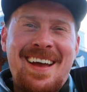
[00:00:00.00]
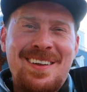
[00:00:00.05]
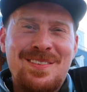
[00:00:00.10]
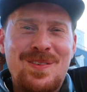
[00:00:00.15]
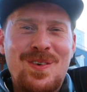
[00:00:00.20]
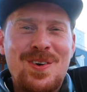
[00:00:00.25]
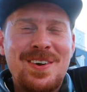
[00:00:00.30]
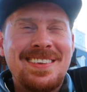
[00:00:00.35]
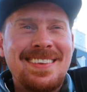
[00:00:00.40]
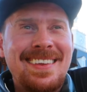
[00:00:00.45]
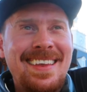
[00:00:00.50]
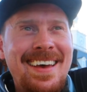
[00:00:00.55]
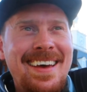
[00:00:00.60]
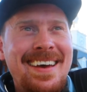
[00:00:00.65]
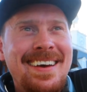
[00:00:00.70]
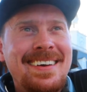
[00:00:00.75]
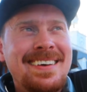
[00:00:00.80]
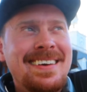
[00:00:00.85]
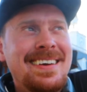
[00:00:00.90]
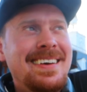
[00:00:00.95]
and one
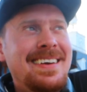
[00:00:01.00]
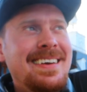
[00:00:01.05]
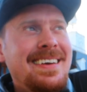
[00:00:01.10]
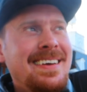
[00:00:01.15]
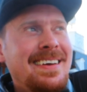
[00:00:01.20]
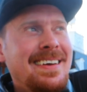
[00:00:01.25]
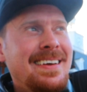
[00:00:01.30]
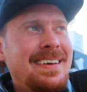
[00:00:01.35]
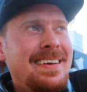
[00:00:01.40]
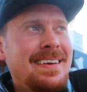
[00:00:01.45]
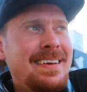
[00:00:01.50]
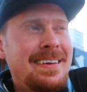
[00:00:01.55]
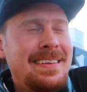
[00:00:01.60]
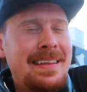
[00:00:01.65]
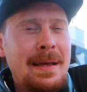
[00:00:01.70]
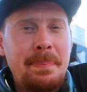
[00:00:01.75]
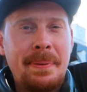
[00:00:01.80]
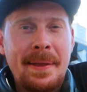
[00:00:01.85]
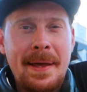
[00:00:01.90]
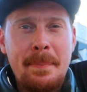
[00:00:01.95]
leg,
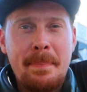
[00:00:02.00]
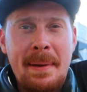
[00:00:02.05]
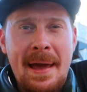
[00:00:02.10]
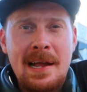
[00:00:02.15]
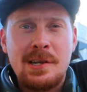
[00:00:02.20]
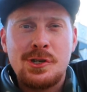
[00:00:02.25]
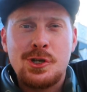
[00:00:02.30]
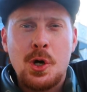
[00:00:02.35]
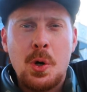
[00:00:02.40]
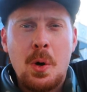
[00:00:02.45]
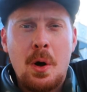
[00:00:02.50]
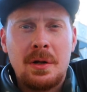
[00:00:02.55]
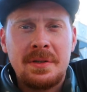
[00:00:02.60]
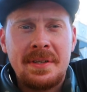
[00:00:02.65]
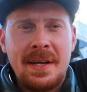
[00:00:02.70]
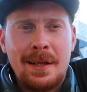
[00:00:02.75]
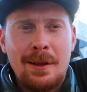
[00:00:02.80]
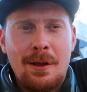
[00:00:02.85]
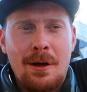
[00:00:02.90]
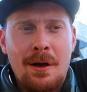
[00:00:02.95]
and they play banjo all
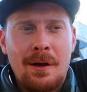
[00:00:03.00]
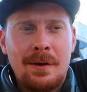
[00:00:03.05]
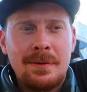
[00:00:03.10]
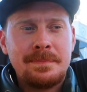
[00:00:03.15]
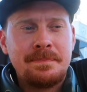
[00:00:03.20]
day long.